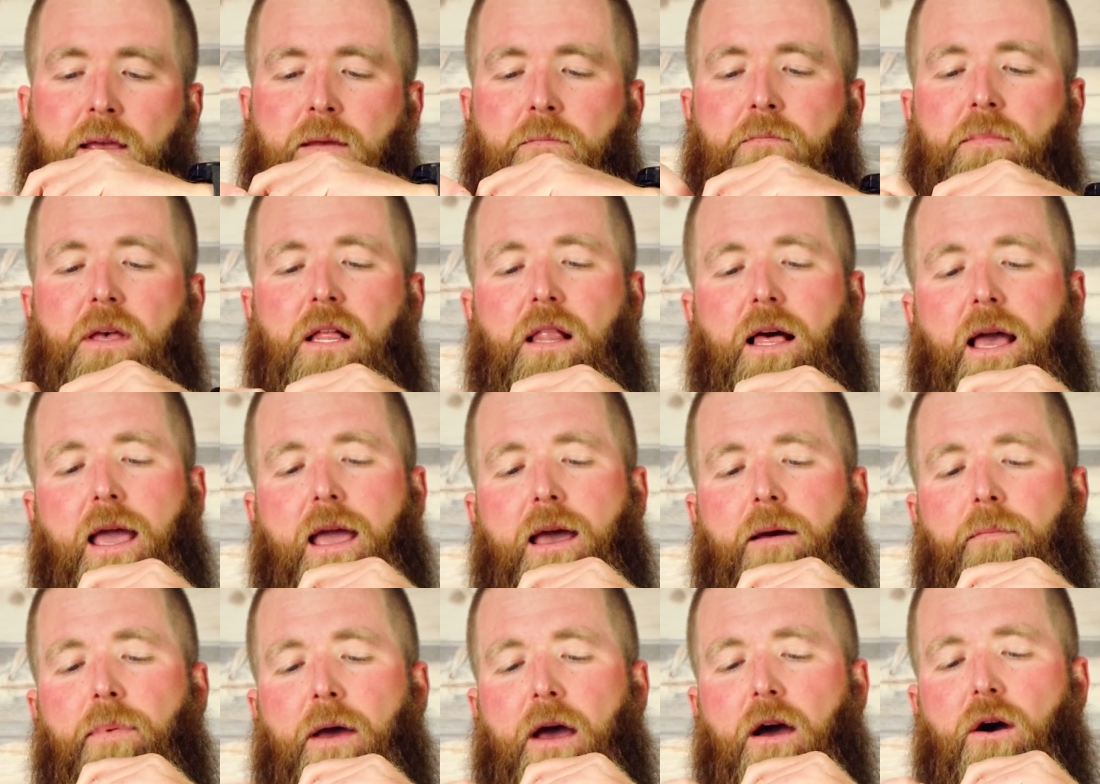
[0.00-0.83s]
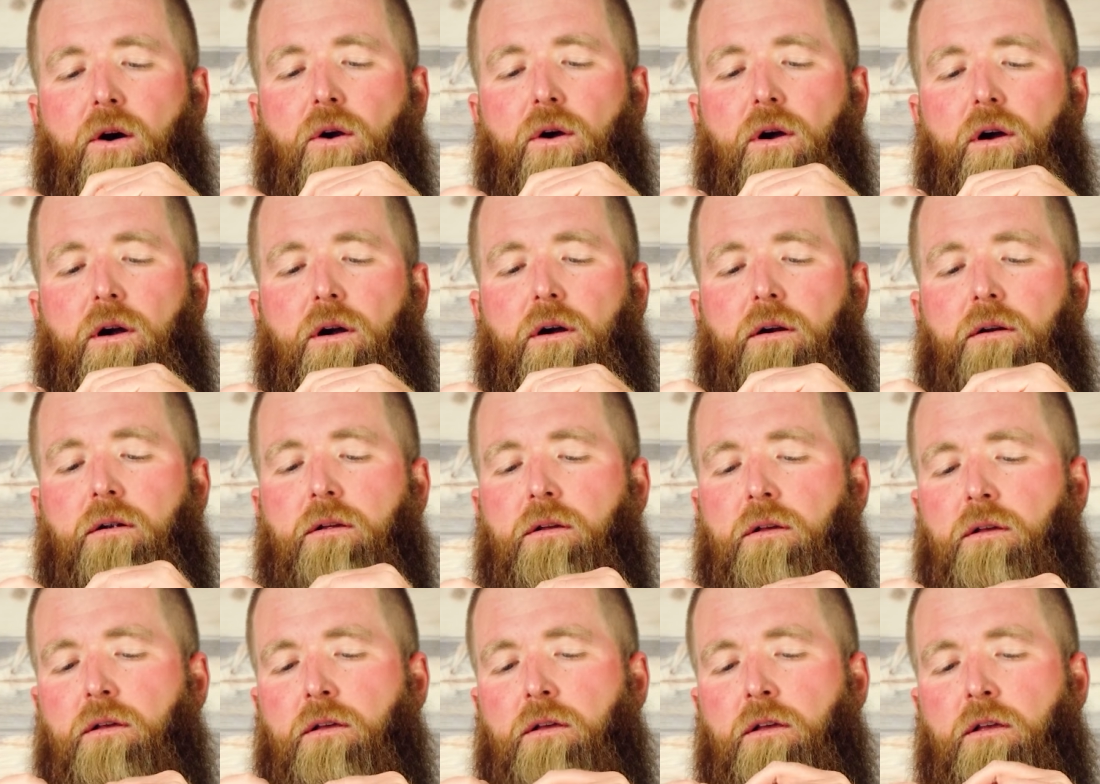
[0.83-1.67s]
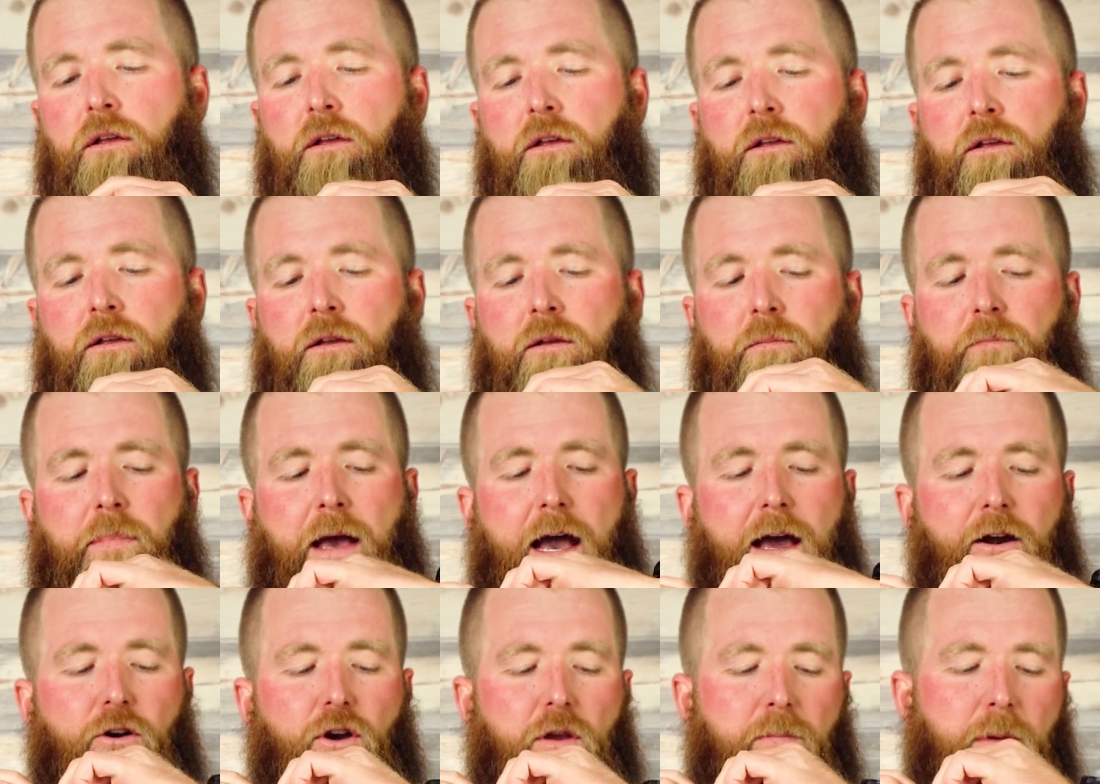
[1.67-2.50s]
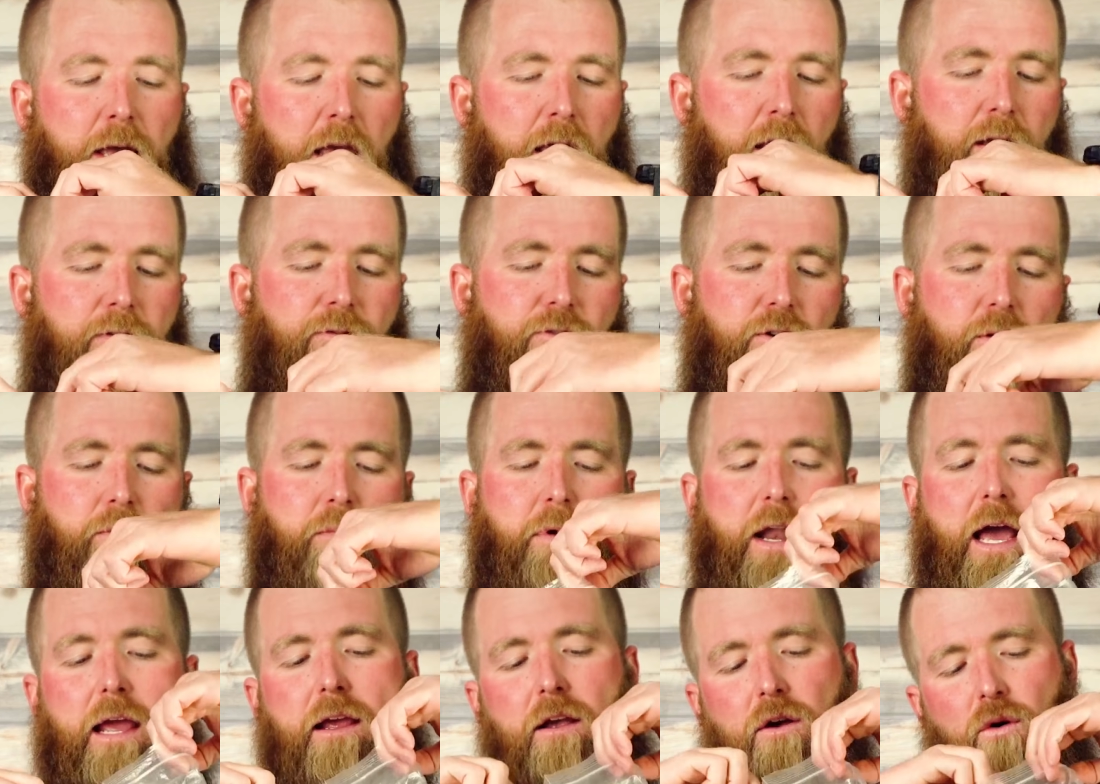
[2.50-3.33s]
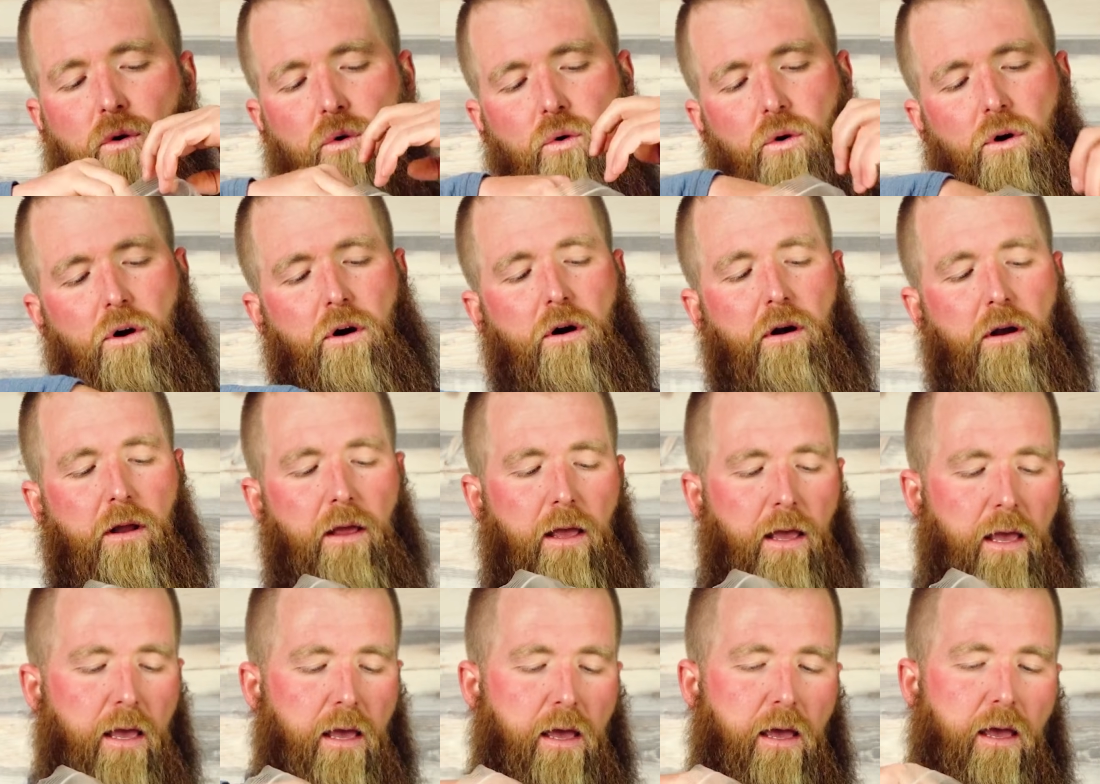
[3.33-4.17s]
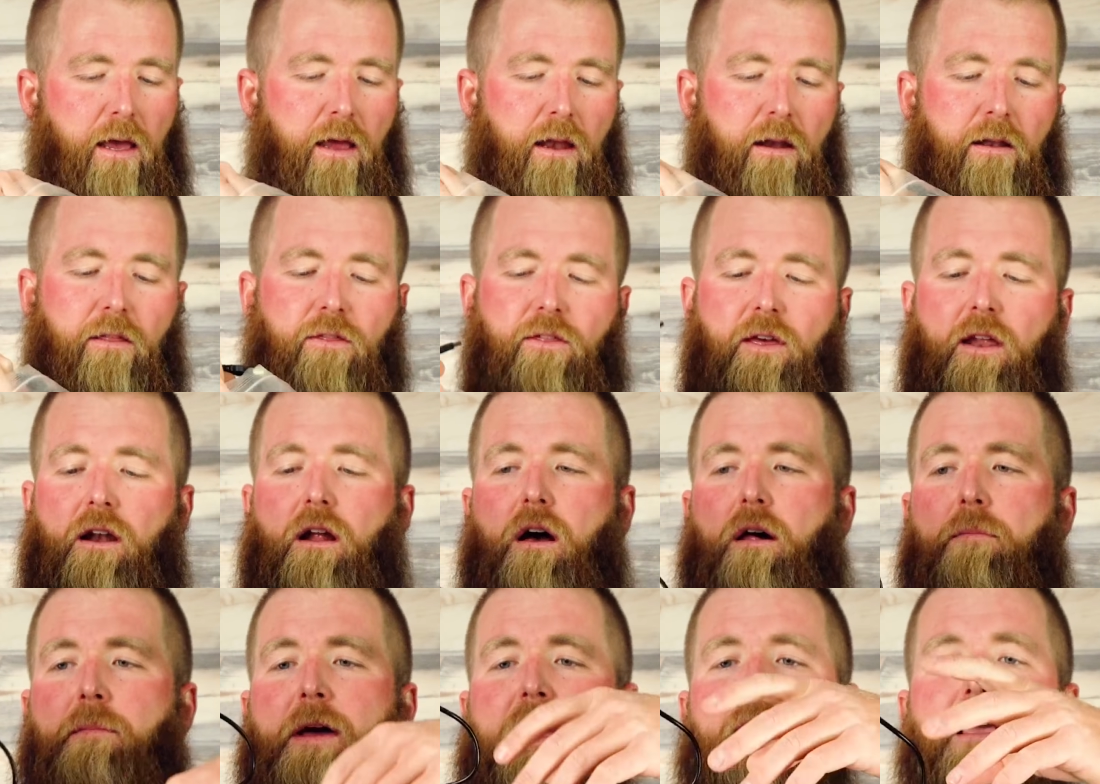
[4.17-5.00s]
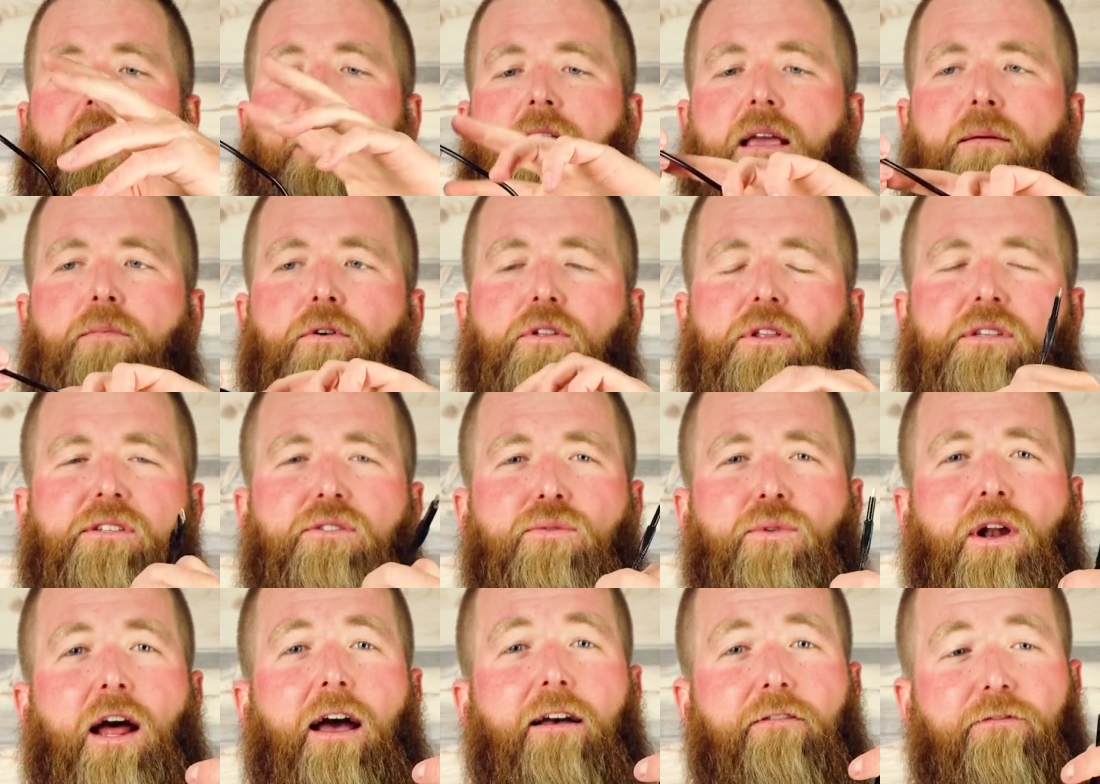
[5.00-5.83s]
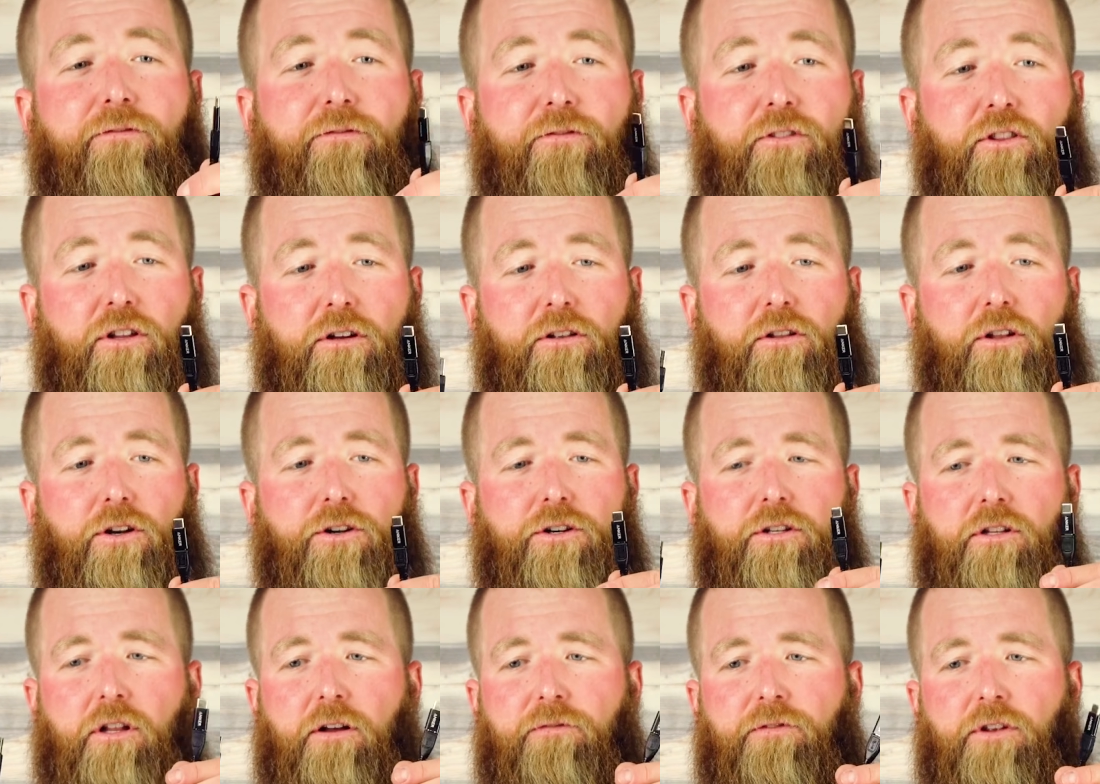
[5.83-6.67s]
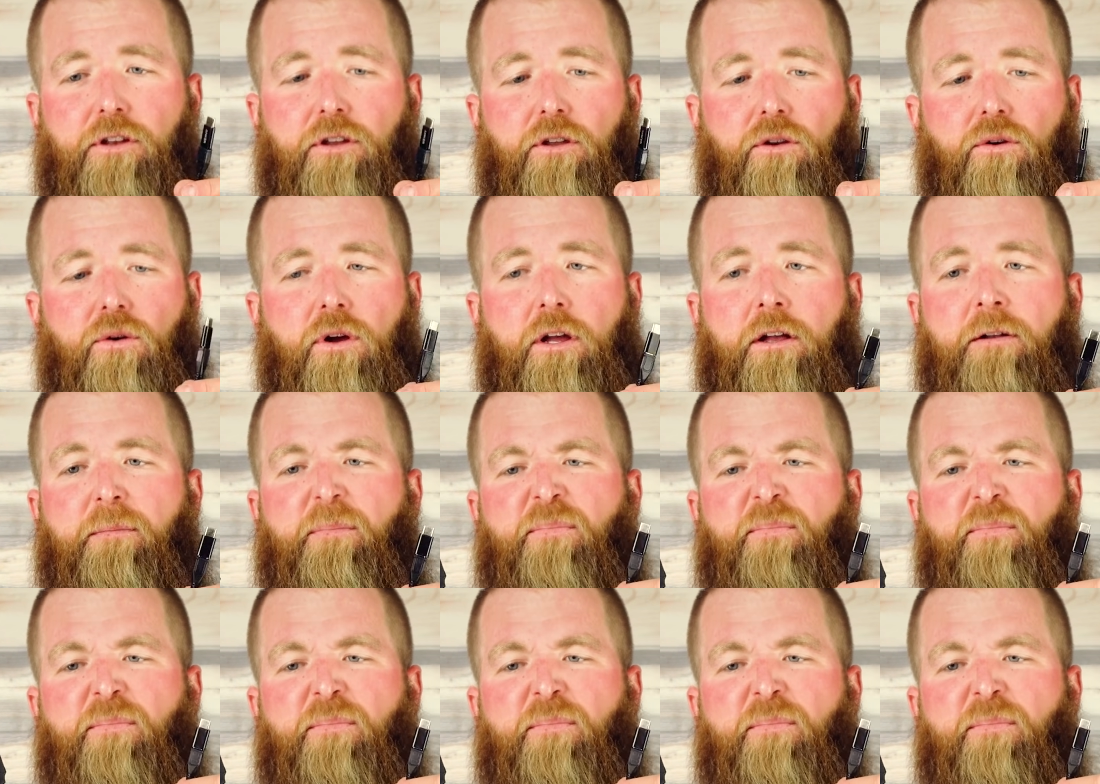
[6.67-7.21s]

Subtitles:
milliamp hour battery bank from Nightcore. And then on my cable, this is what I've learned to love to do,